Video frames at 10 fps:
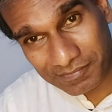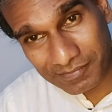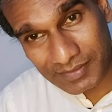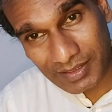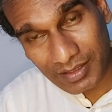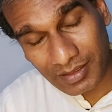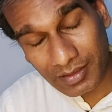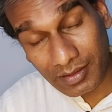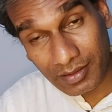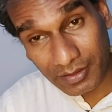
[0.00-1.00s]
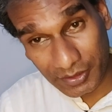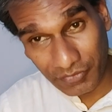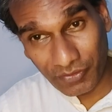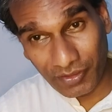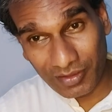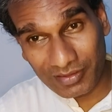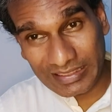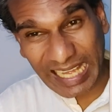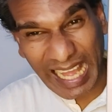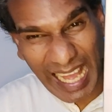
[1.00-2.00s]
the world actually
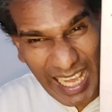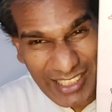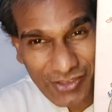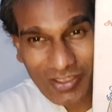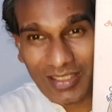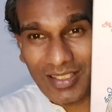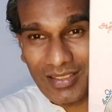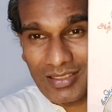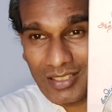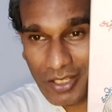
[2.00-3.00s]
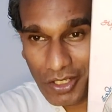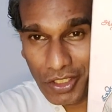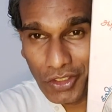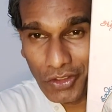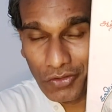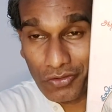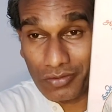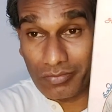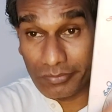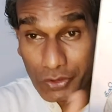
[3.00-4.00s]
gets renewed through this
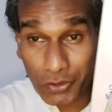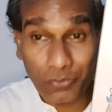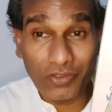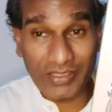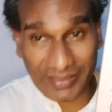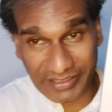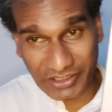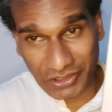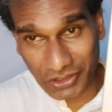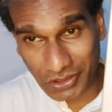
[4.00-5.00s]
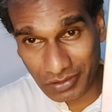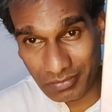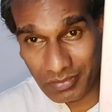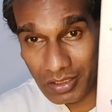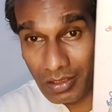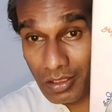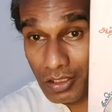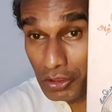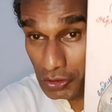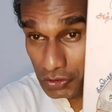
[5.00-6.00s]
destruction into the new
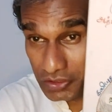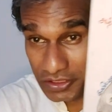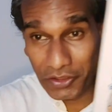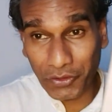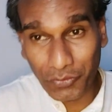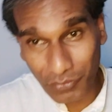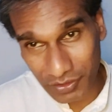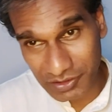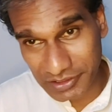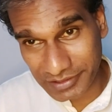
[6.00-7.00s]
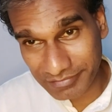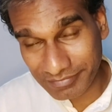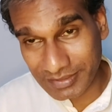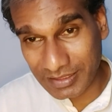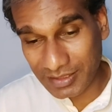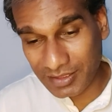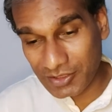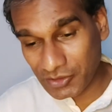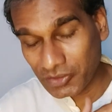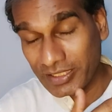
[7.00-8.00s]
world. So that's why
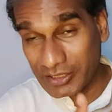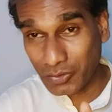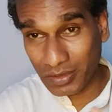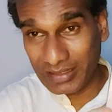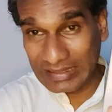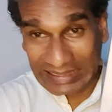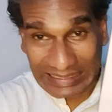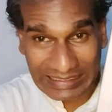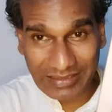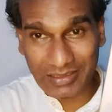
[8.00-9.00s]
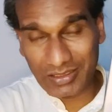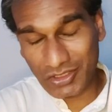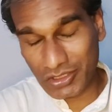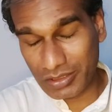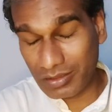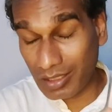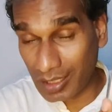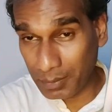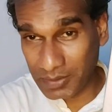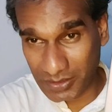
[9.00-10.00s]
this destruction happens in the
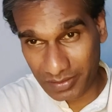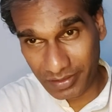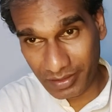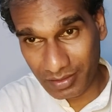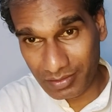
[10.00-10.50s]
end. But